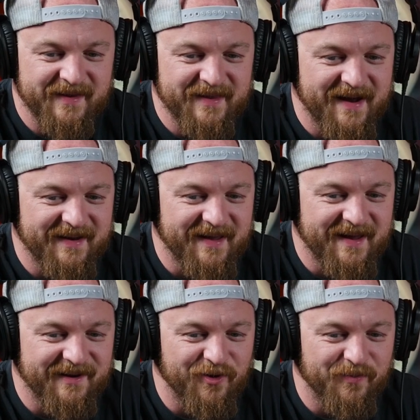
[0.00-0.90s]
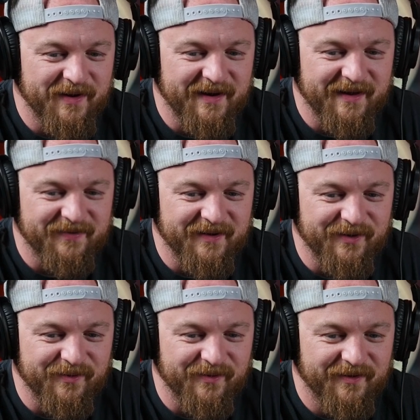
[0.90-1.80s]
'98, Opie and
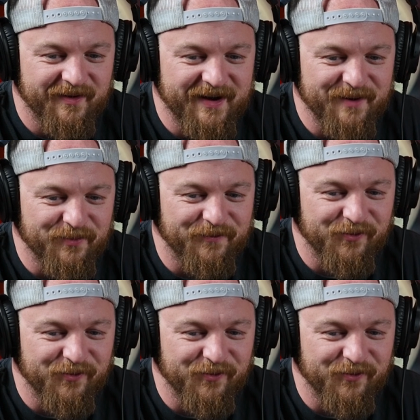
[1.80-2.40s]
Anthony on April